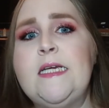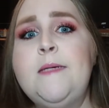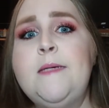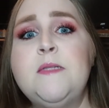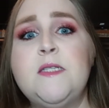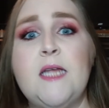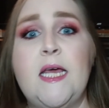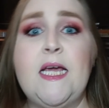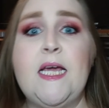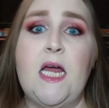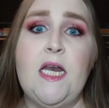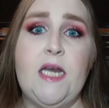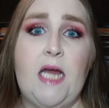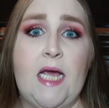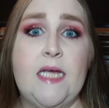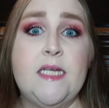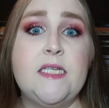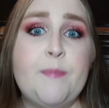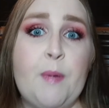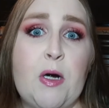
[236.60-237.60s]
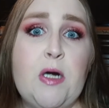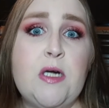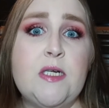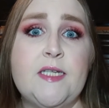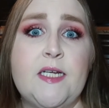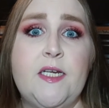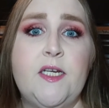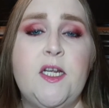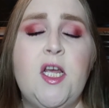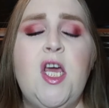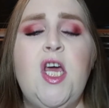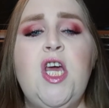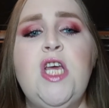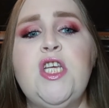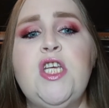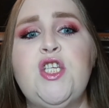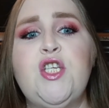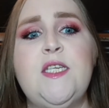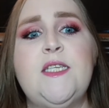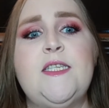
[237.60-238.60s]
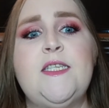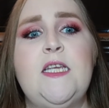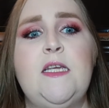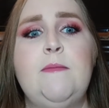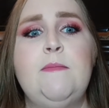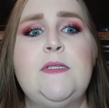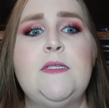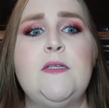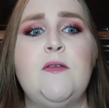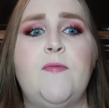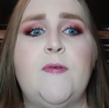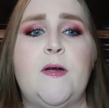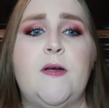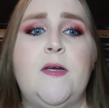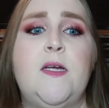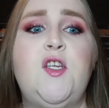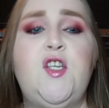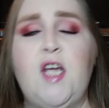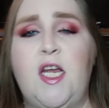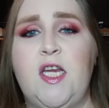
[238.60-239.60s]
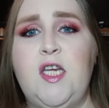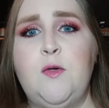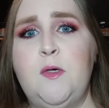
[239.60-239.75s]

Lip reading: like a nice person. She seems very genuine and